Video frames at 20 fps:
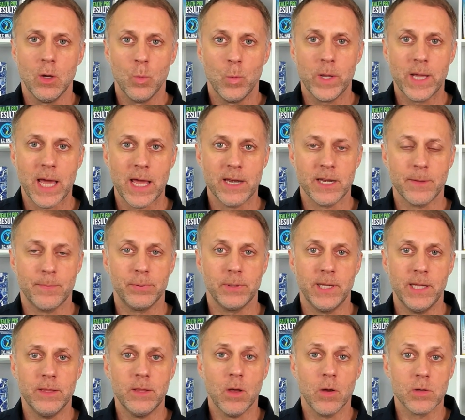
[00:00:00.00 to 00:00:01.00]
we kind of
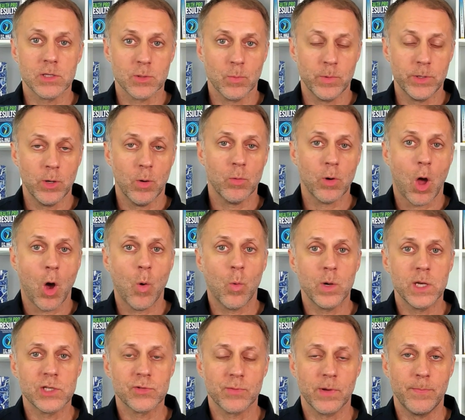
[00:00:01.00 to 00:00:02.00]
deplete those and we don't
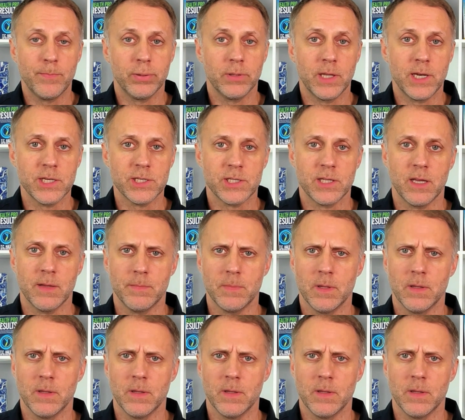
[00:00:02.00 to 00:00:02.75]
always replenish them.